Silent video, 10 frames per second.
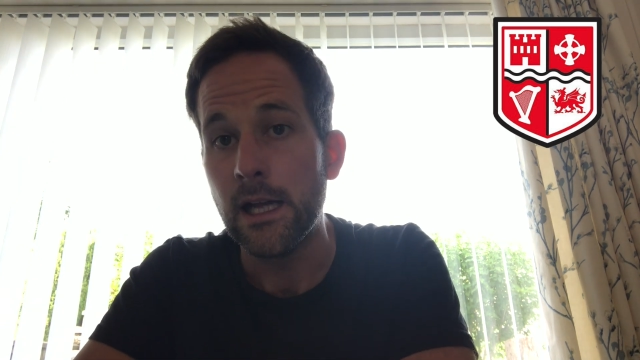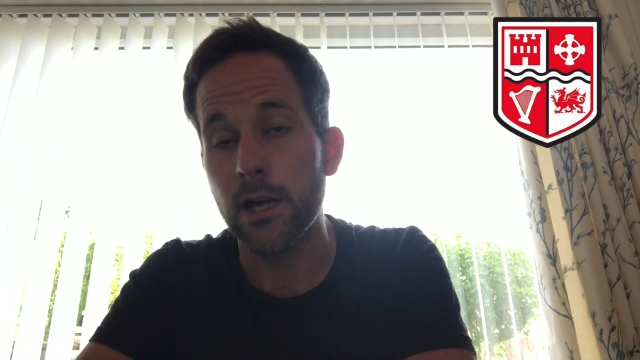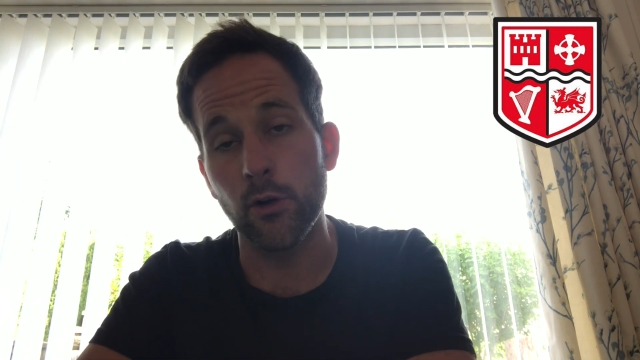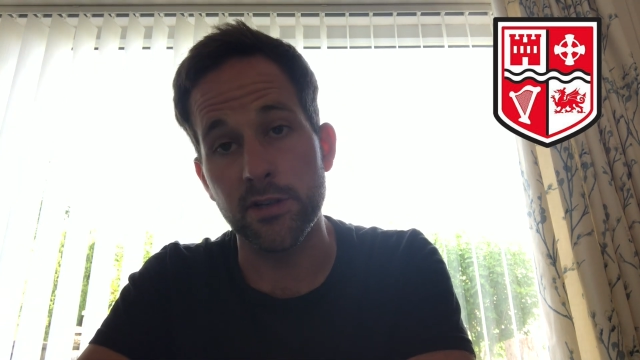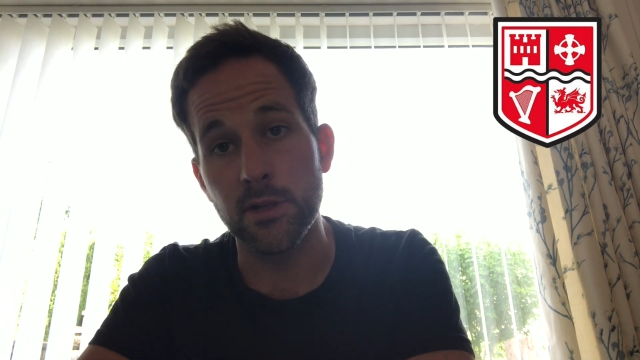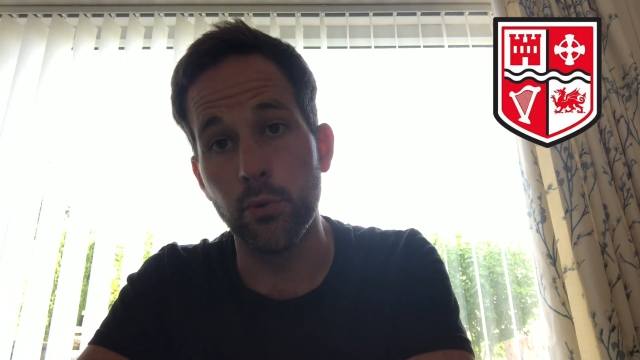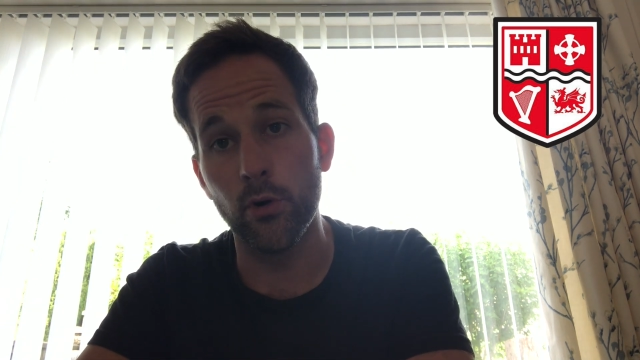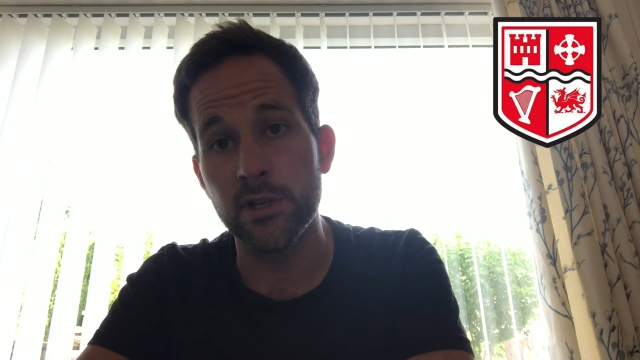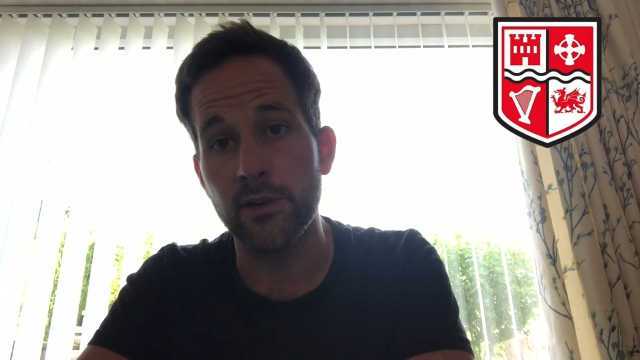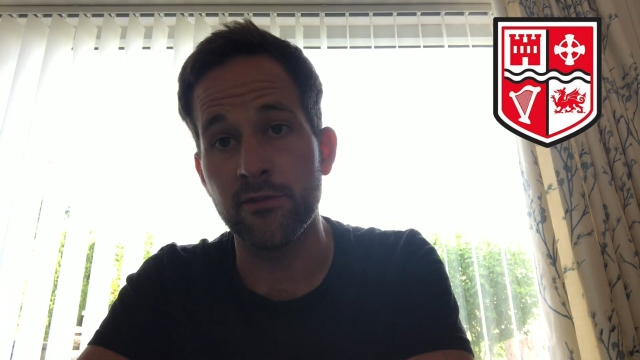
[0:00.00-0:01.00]
across the
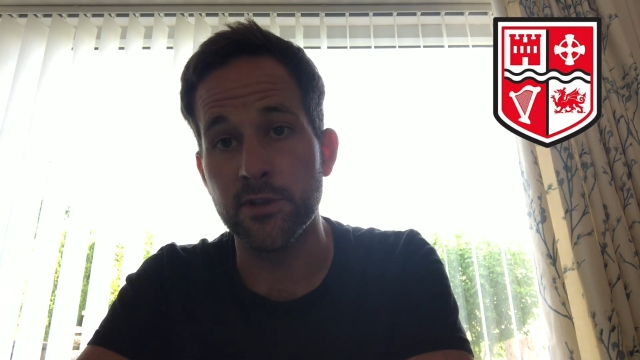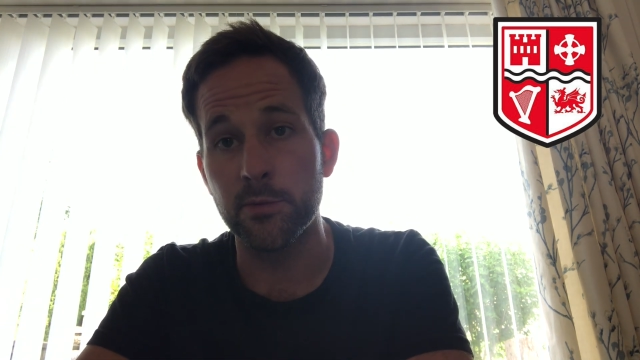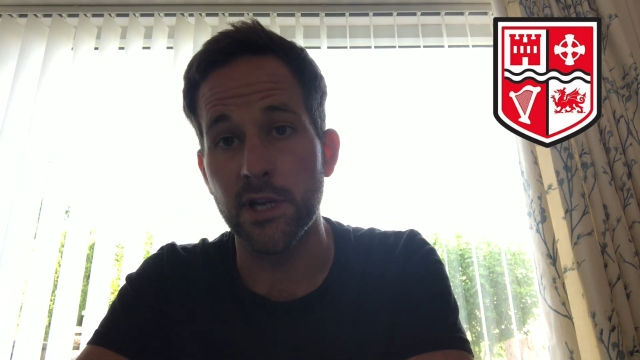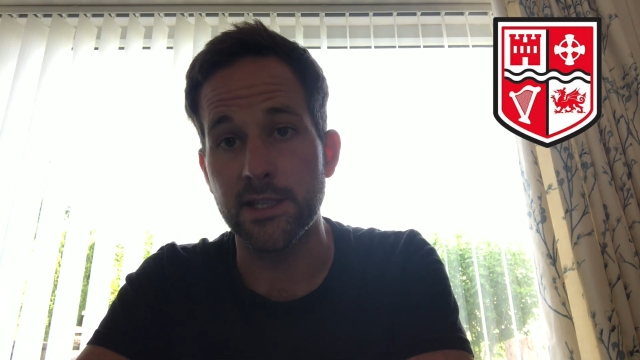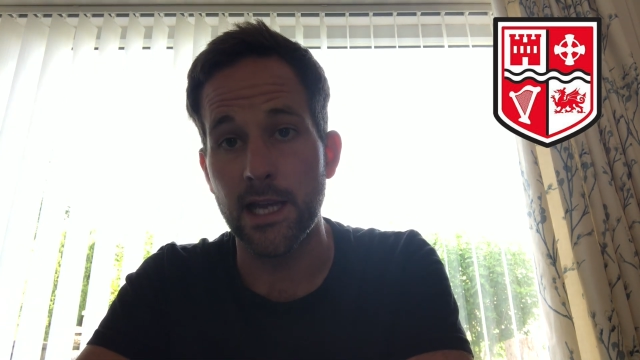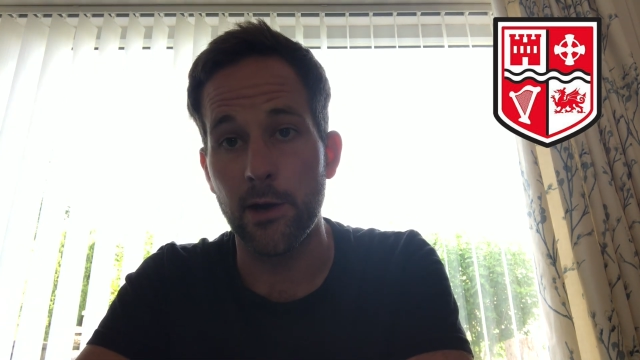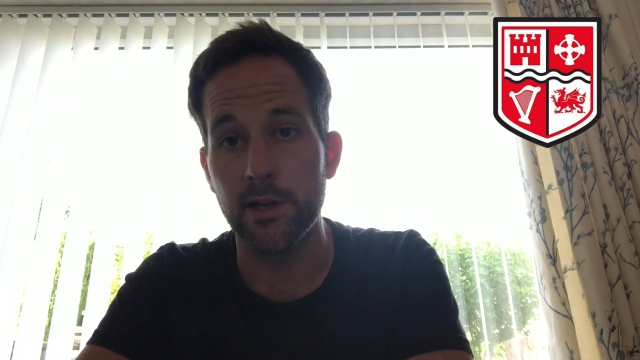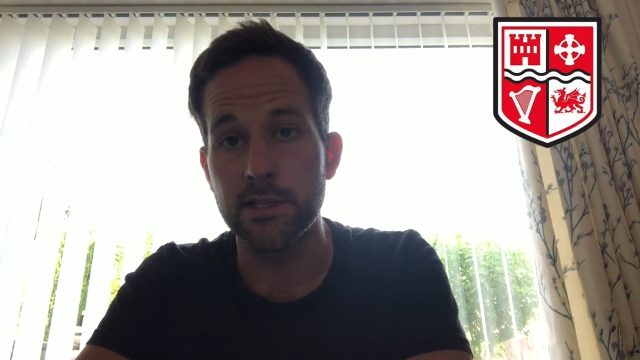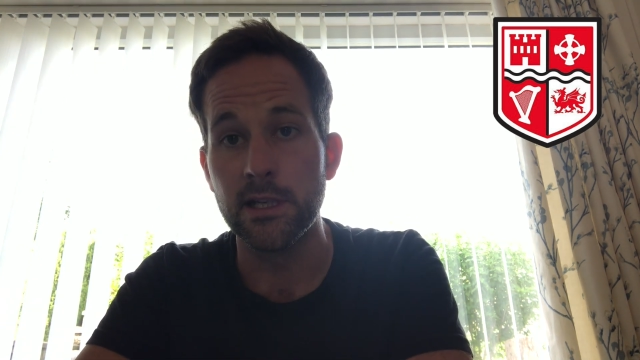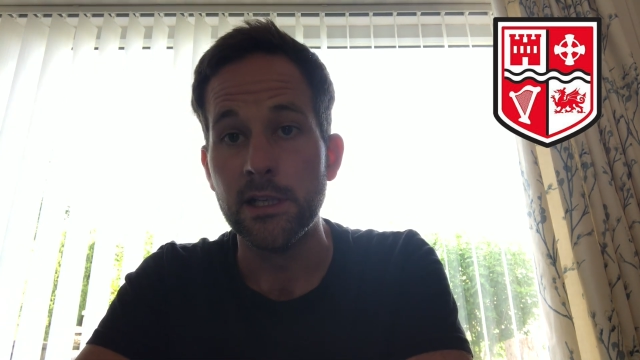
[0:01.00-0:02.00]
board in different subject
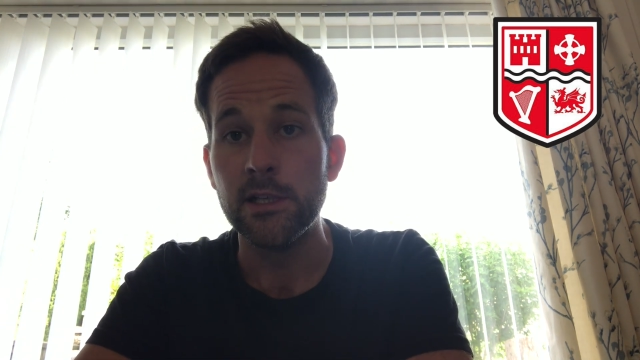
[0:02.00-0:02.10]
areas,